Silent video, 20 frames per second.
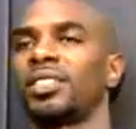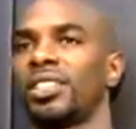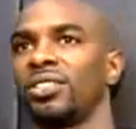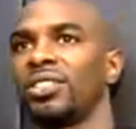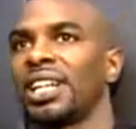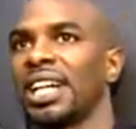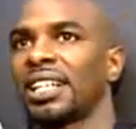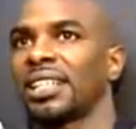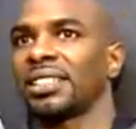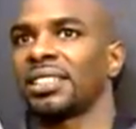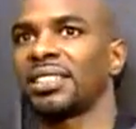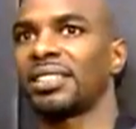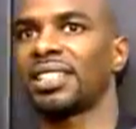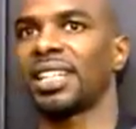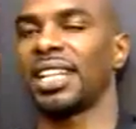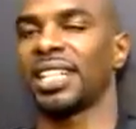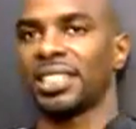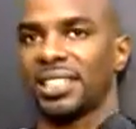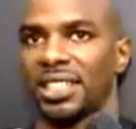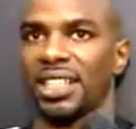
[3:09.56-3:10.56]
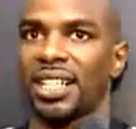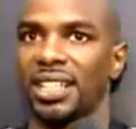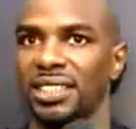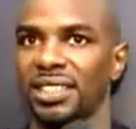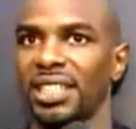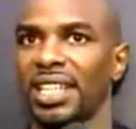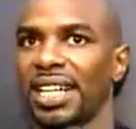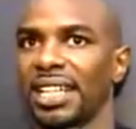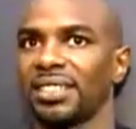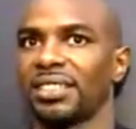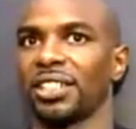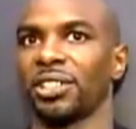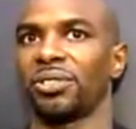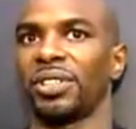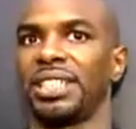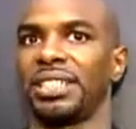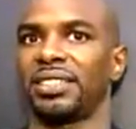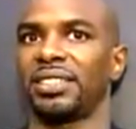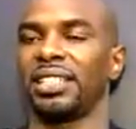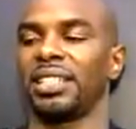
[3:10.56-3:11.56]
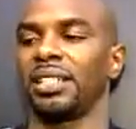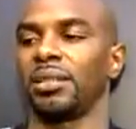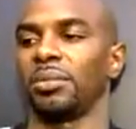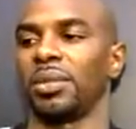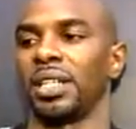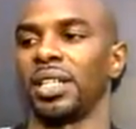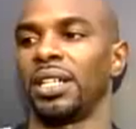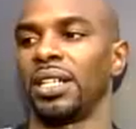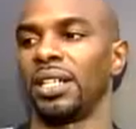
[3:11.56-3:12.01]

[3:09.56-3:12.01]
See, you got to understand, Chauncey has a great team.